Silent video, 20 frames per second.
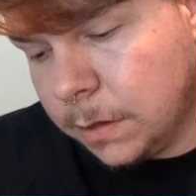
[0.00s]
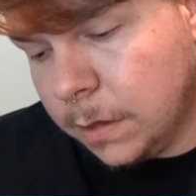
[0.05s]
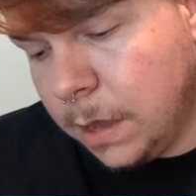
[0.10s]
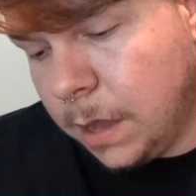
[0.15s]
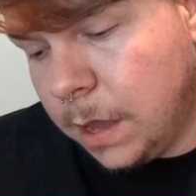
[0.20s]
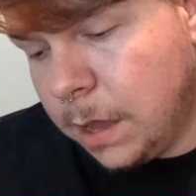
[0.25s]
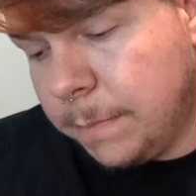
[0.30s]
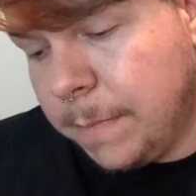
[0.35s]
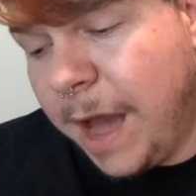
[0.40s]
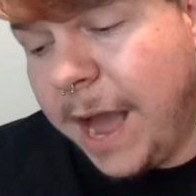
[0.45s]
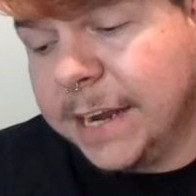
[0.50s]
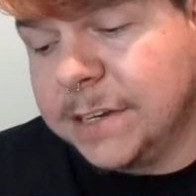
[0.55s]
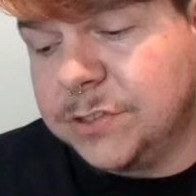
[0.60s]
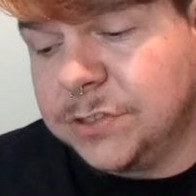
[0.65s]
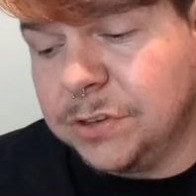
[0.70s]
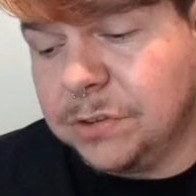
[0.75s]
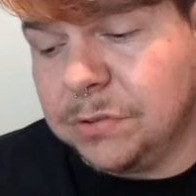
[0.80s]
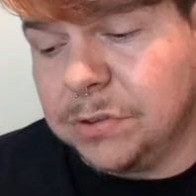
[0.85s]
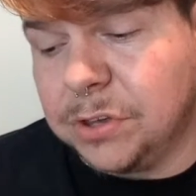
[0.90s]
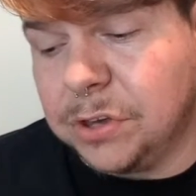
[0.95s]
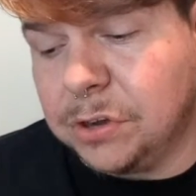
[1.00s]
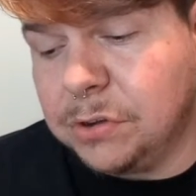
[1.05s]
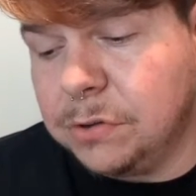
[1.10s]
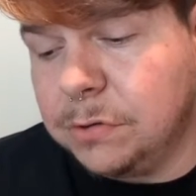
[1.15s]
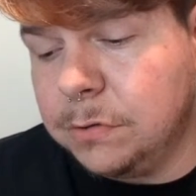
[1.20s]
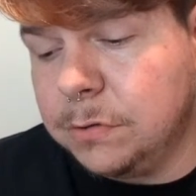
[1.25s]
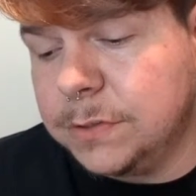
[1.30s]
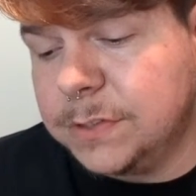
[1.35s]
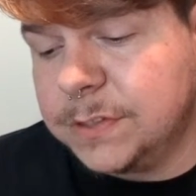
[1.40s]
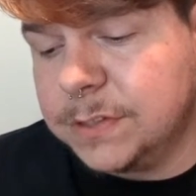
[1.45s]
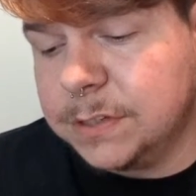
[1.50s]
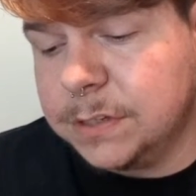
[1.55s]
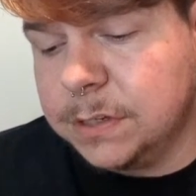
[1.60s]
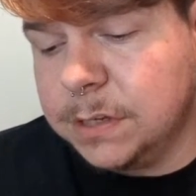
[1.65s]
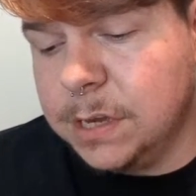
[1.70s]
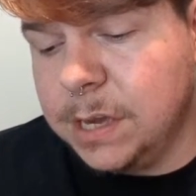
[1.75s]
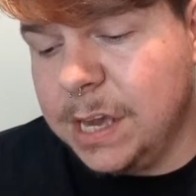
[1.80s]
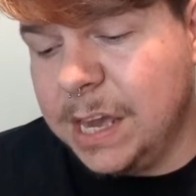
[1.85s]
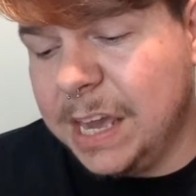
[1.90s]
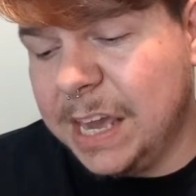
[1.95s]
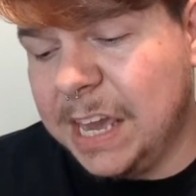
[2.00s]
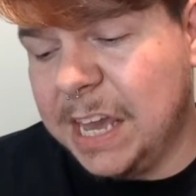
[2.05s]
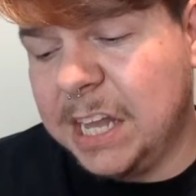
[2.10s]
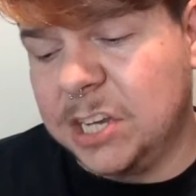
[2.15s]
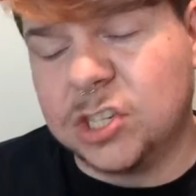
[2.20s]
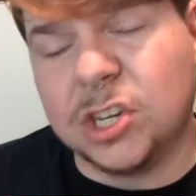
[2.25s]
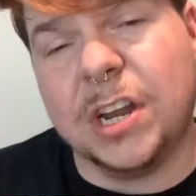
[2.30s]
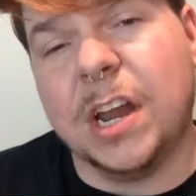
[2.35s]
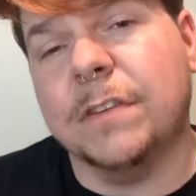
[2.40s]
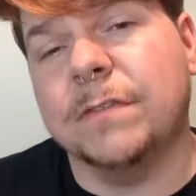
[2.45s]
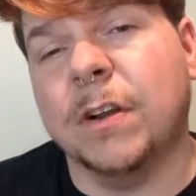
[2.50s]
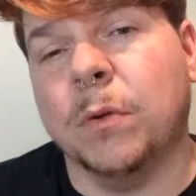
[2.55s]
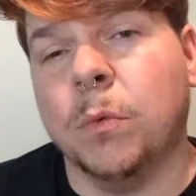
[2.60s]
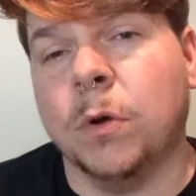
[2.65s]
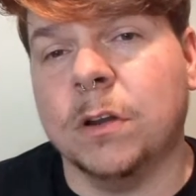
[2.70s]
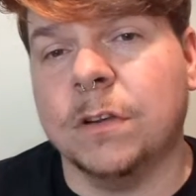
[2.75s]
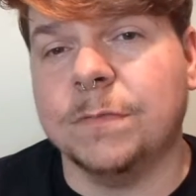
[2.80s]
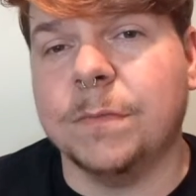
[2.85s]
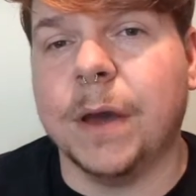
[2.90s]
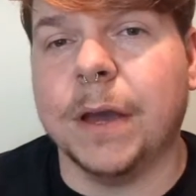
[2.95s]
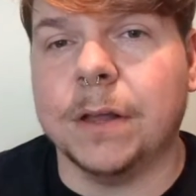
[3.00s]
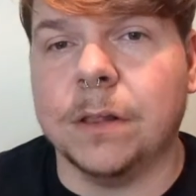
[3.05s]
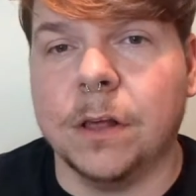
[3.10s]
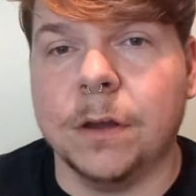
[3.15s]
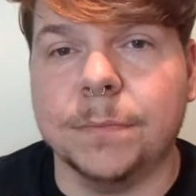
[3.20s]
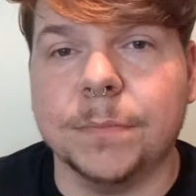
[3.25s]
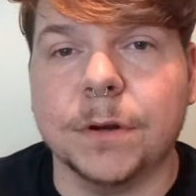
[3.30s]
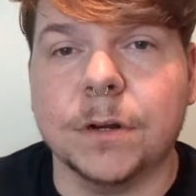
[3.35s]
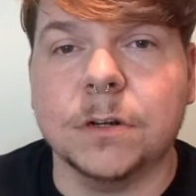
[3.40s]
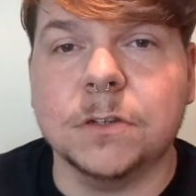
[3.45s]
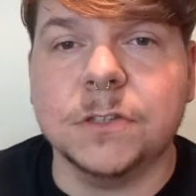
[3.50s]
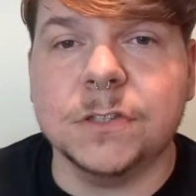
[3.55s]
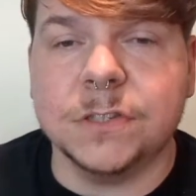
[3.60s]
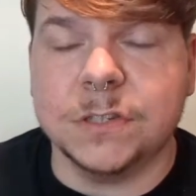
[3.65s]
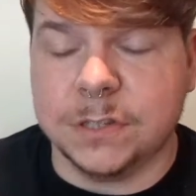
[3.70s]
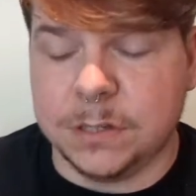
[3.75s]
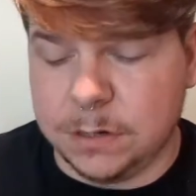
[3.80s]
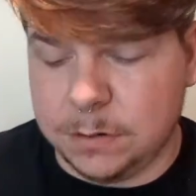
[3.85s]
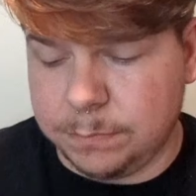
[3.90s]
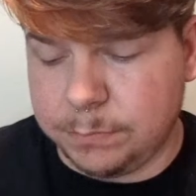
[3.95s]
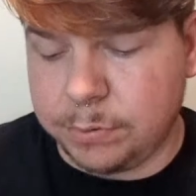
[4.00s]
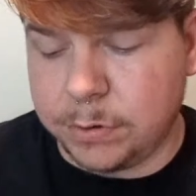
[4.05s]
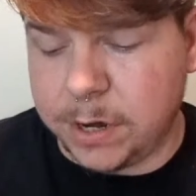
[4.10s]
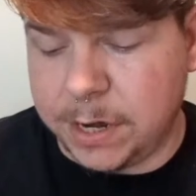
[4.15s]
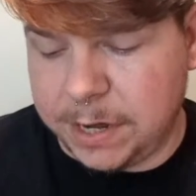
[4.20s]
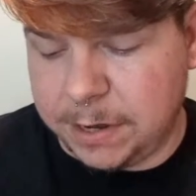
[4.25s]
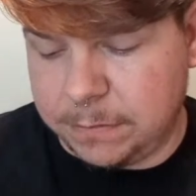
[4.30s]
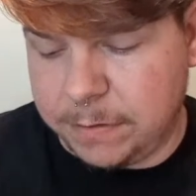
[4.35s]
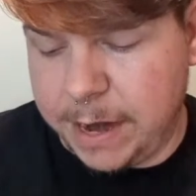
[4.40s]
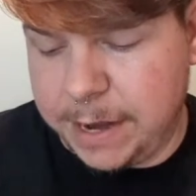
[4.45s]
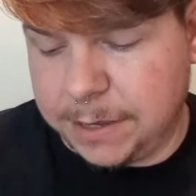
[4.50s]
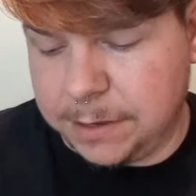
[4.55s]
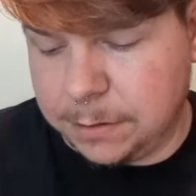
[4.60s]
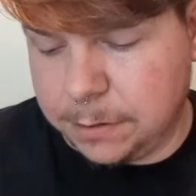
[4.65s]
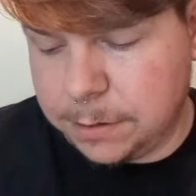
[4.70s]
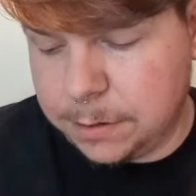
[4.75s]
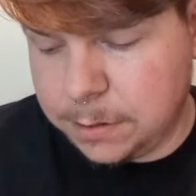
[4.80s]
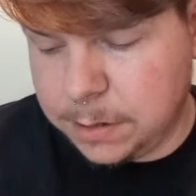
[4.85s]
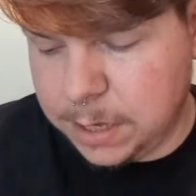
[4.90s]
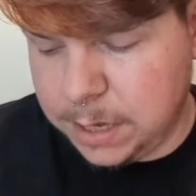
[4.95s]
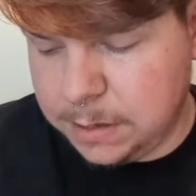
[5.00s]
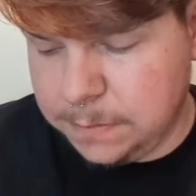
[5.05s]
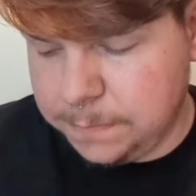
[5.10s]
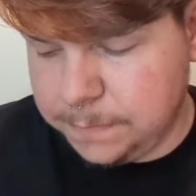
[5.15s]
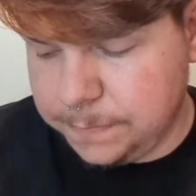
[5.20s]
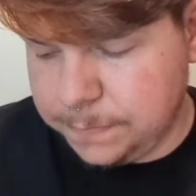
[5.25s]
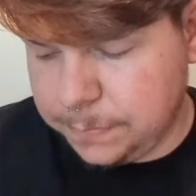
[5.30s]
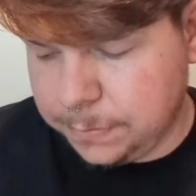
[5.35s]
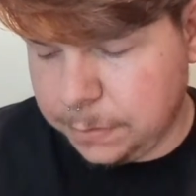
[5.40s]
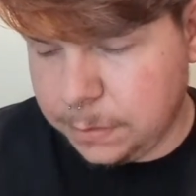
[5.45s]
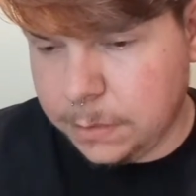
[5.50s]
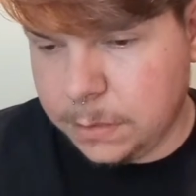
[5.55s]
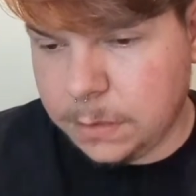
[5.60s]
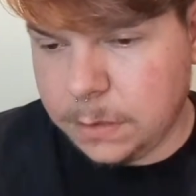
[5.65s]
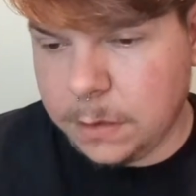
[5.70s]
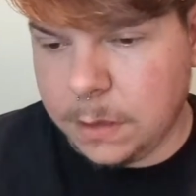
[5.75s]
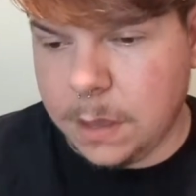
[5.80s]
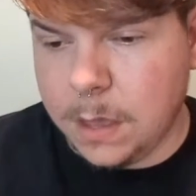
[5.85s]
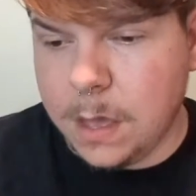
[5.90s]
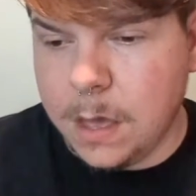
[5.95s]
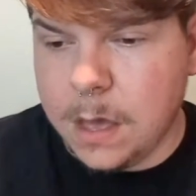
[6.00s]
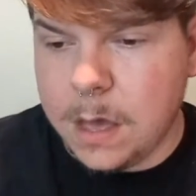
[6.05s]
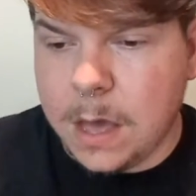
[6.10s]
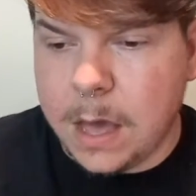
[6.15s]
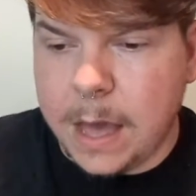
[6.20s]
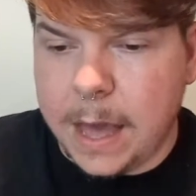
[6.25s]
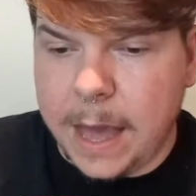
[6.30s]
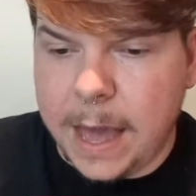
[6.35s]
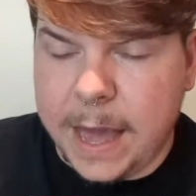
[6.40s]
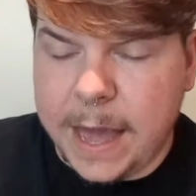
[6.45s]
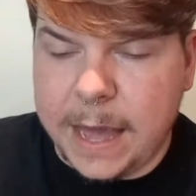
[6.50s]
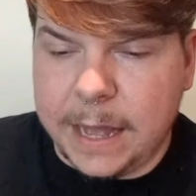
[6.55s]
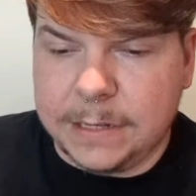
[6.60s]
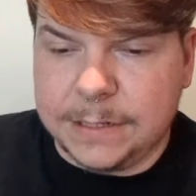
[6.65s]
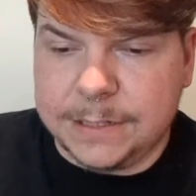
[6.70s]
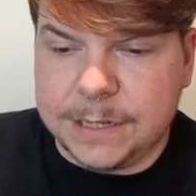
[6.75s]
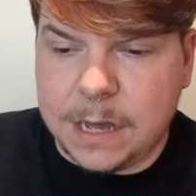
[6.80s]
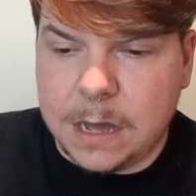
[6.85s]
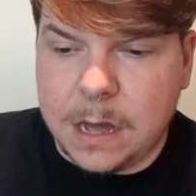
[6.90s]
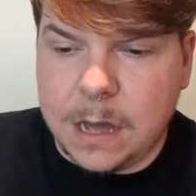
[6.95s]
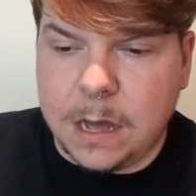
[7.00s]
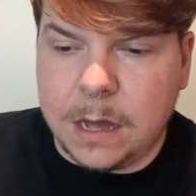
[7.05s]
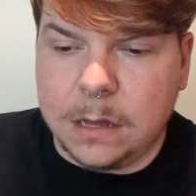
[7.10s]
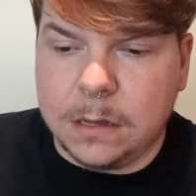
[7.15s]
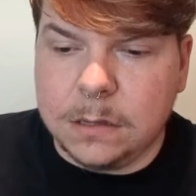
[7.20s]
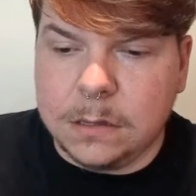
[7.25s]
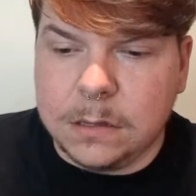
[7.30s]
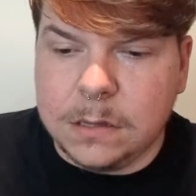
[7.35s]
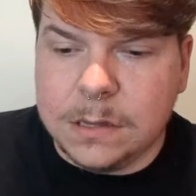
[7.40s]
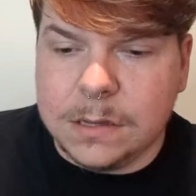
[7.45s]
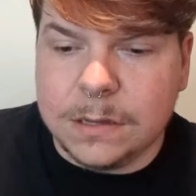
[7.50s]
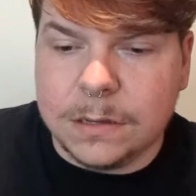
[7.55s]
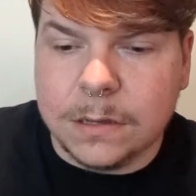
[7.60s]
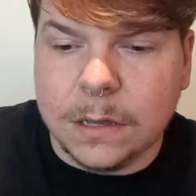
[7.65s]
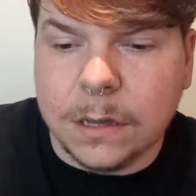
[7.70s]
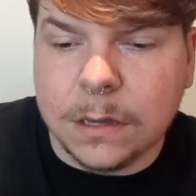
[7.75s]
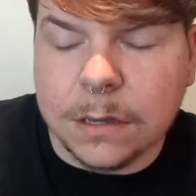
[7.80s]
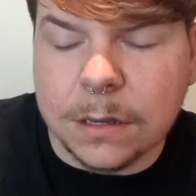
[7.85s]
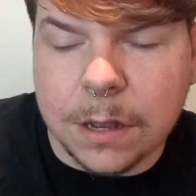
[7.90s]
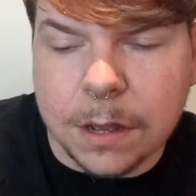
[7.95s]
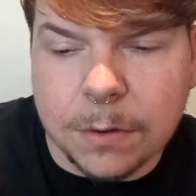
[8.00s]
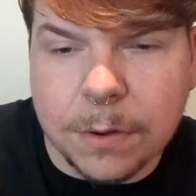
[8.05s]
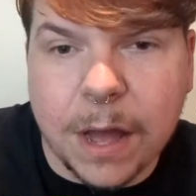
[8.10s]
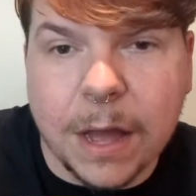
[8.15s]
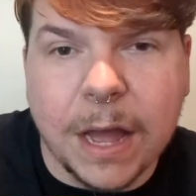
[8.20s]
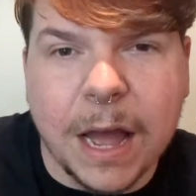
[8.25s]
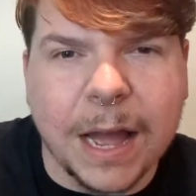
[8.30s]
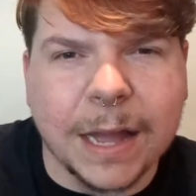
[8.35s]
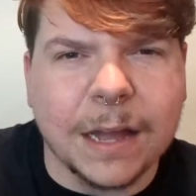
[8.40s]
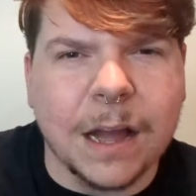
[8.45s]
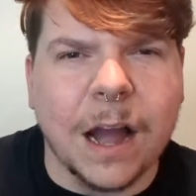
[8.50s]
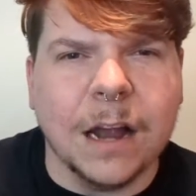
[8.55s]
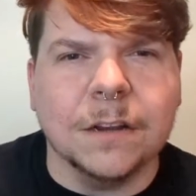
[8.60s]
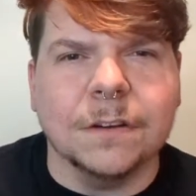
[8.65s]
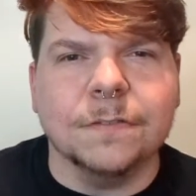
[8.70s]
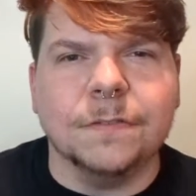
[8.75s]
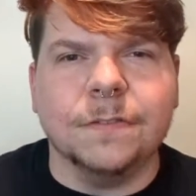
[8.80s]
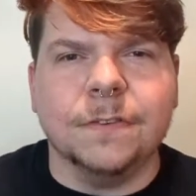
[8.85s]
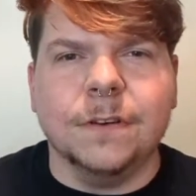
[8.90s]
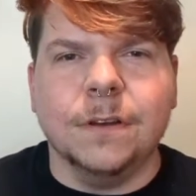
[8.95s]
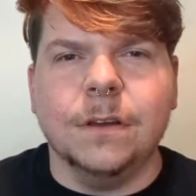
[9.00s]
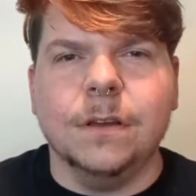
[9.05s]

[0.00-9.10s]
I do use each and every one of my clippers pretty regularly. And, I kind of